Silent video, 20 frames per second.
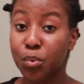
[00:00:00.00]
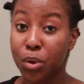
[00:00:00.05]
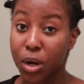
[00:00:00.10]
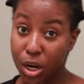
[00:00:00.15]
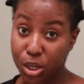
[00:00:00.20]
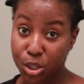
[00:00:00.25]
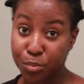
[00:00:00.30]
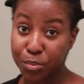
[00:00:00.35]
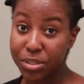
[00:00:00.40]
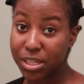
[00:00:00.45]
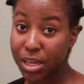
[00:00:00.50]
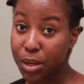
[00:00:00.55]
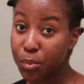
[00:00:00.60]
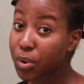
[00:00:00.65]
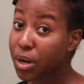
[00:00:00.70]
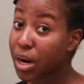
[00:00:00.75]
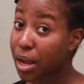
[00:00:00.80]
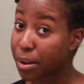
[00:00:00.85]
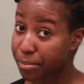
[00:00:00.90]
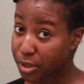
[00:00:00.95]
one hundred percent
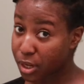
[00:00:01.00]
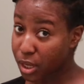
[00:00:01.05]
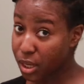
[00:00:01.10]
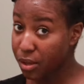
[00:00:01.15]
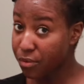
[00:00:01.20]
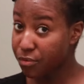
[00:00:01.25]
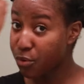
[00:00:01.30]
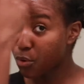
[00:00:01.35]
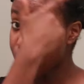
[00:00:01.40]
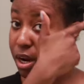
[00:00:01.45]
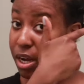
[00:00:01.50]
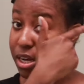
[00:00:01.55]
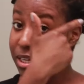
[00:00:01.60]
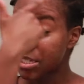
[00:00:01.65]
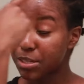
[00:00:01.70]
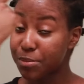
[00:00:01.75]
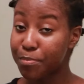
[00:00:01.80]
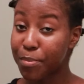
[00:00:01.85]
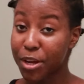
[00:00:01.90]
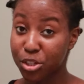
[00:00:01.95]
what I'm looking for,
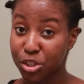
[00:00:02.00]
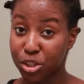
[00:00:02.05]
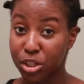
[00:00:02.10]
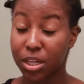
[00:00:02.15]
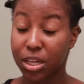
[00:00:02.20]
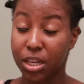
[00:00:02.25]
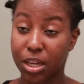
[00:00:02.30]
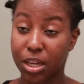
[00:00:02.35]
especially